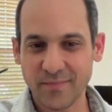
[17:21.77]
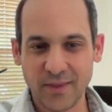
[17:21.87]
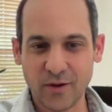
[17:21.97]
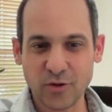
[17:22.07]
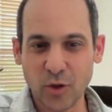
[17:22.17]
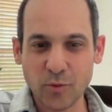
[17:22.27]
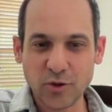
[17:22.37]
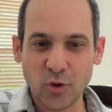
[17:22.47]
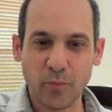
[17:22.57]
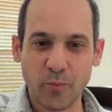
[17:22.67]
there's
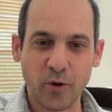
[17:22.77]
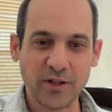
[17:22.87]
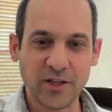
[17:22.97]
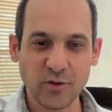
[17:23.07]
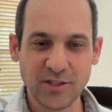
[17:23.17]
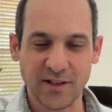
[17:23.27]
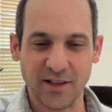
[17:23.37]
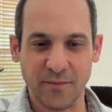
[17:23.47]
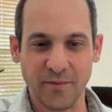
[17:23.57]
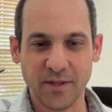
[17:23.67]
almost no point in using
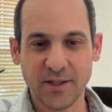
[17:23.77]
them.